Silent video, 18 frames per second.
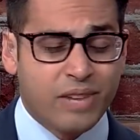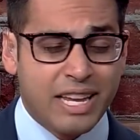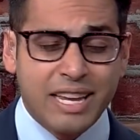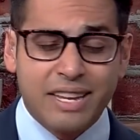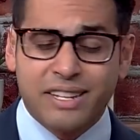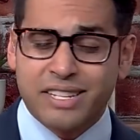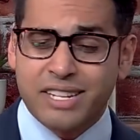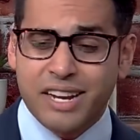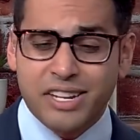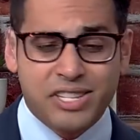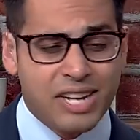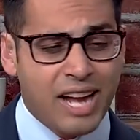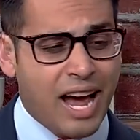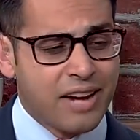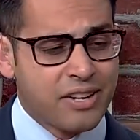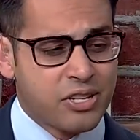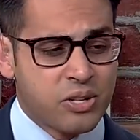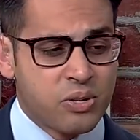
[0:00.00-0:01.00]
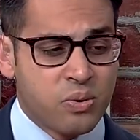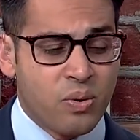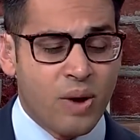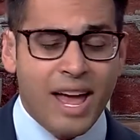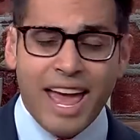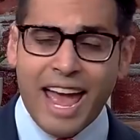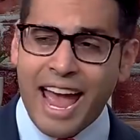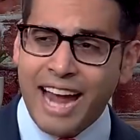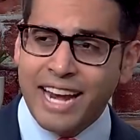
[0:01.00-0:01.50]
He does not do
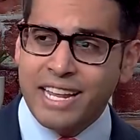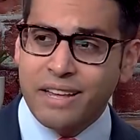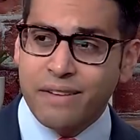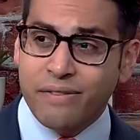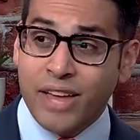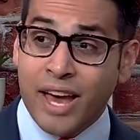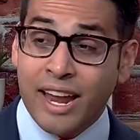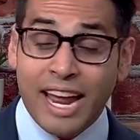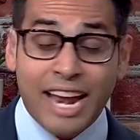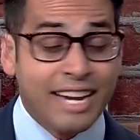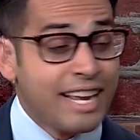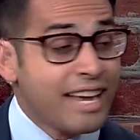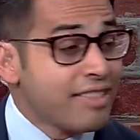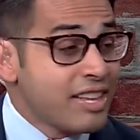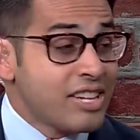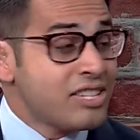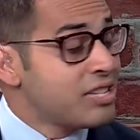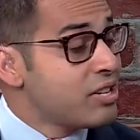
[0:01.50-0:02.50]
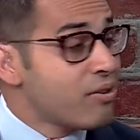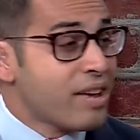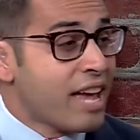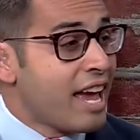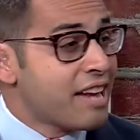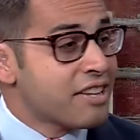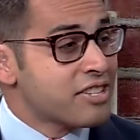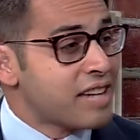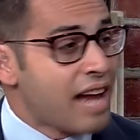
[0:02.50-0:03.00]
any of that, and yet they still
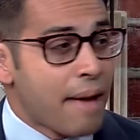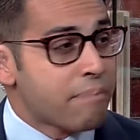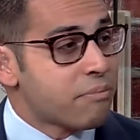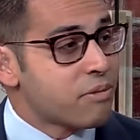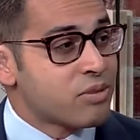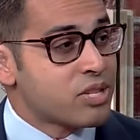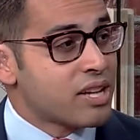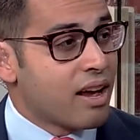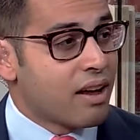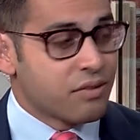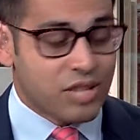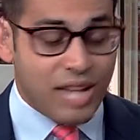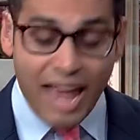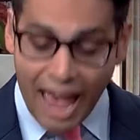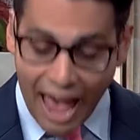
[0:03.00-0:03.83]
can't stop themselves. They